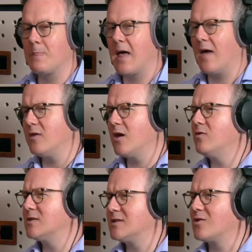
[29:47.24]
and the
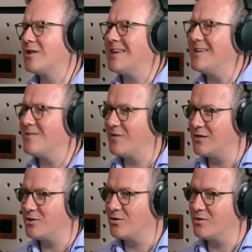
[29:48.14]
onus is on an
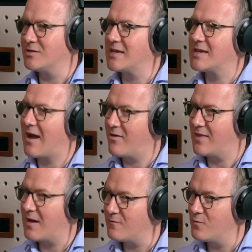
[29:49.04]
individual to carry
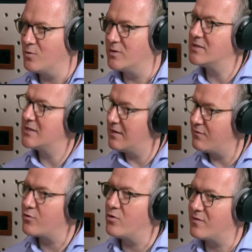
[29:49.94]
that forward and to live
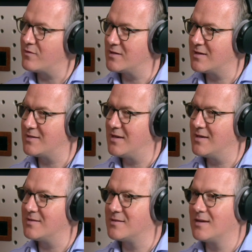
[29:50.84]
through it for 6
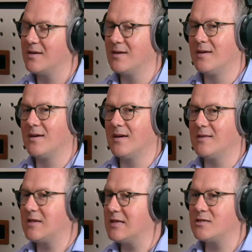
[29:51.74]
years.
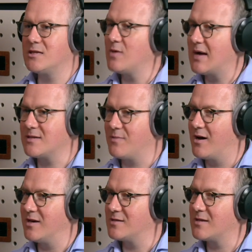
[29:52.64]
It's too
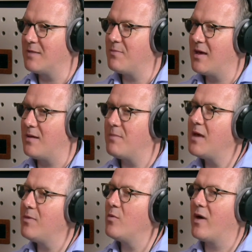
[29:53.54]
atomised, and
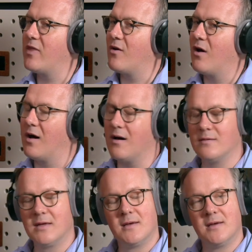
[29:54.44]
maybe where there are
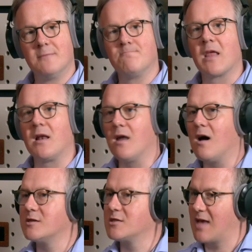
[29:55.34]

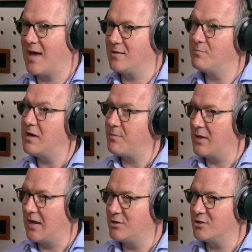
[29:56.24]
large-scale
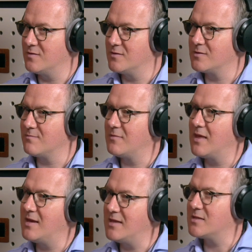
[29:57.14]
manipulations,
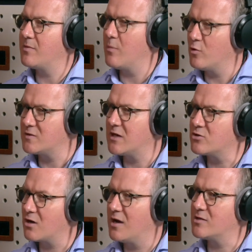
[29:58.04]
there needs to be a more
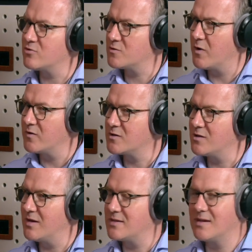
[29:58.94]
centralised response to it.